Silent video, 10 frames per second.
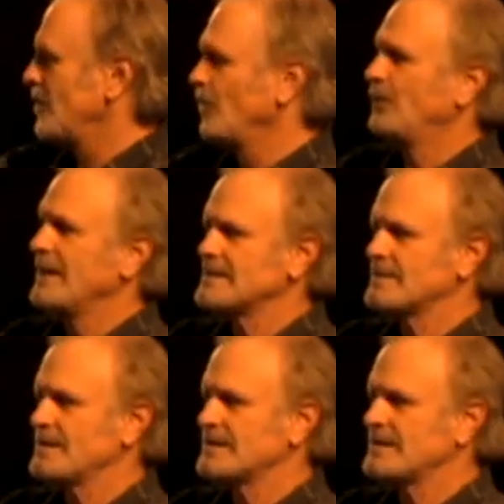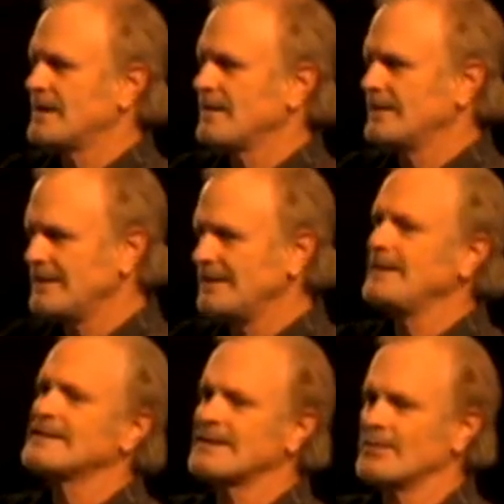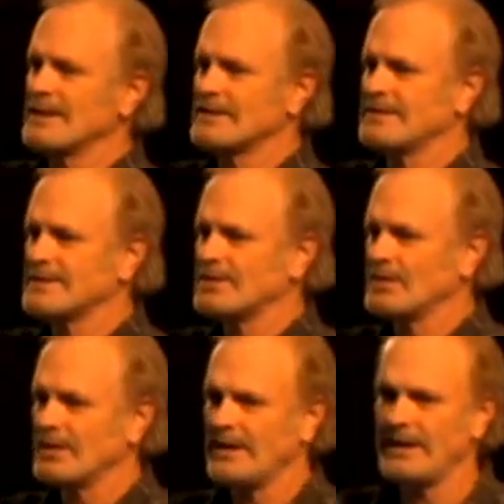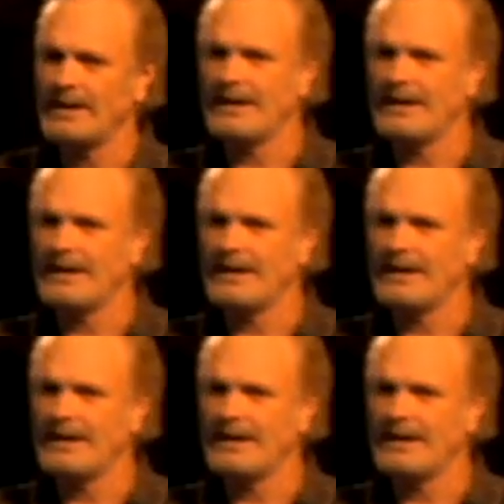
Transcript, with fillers: Old Testament style. He needs the rest of the story.